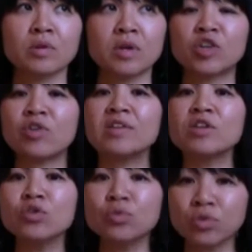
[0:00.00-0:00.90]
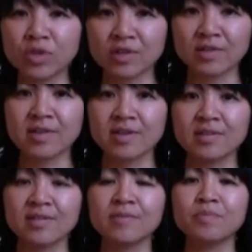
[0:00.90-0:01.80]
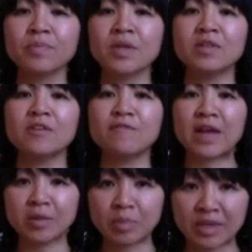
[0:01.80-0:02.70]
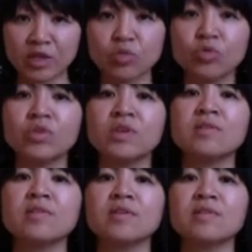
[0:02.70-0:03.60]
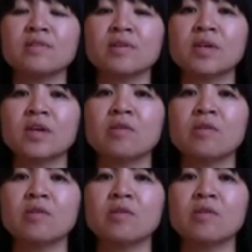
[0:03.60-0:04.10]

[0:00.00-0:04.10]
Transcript: attracting new audiences, developing new audiences.